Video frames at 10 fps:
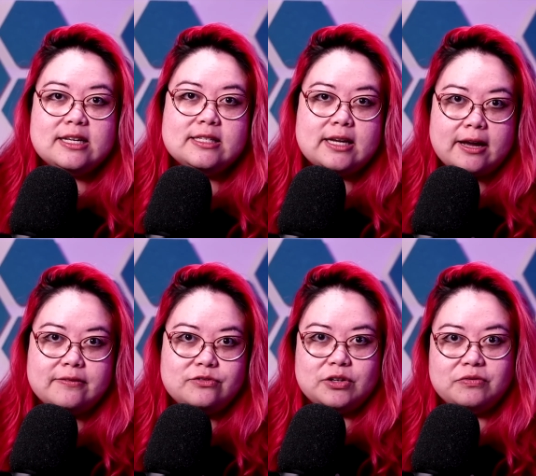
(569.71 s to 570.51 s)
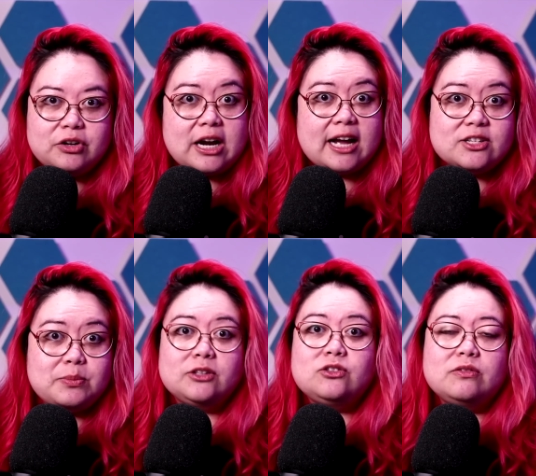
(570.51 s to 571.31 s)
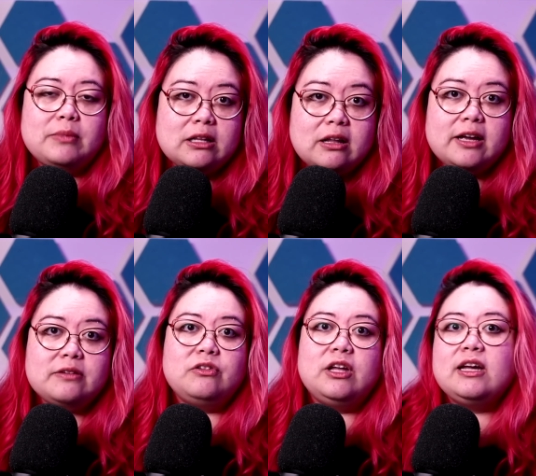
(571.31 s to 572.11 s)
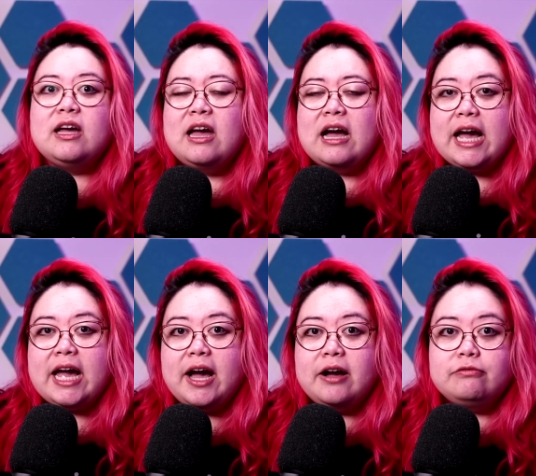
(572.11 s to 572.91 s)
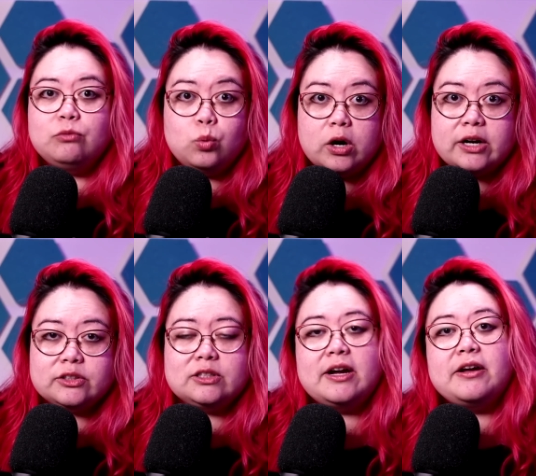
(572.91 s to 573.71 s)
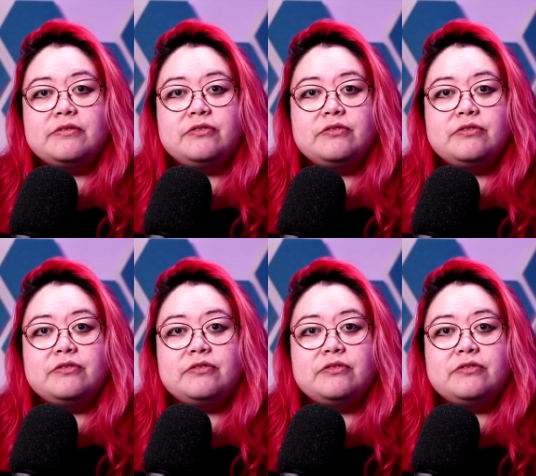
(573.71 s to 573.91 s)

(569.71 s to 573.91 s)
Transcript: I have different aspects of my life. Like I have work stuff,